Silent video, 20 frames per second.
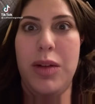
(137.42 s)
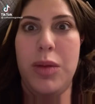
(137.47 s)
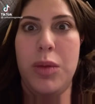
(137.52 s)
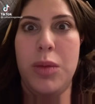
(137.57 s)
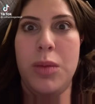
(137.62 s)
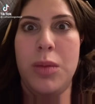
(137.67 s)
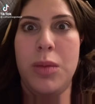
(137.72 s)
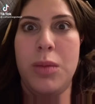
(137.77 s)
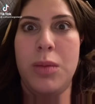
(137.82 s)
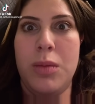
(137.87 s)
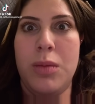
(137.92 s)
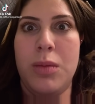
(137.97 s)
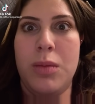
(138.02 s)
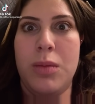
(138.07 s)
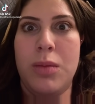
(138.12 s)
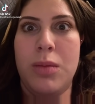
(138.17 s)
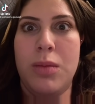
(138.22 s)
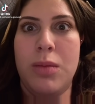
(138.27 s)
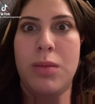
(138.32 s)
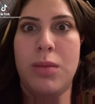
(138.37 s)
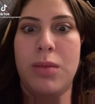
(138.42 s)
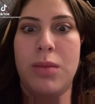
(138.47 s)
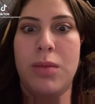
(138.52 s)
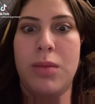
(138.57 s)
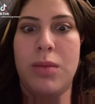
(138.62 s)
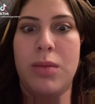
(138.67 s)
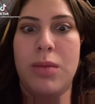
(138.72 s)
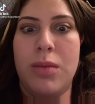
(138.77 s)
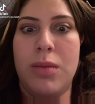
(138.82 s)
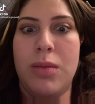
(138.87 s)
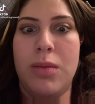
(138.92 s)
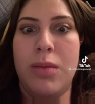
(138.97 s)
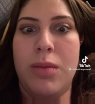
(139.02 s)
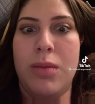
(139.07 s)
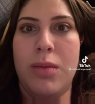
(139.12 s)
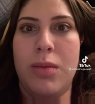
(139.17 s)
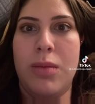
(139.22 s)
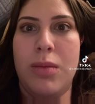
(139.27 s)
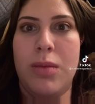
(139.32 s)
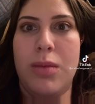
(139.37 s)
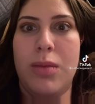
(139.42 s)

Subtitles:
[no speech]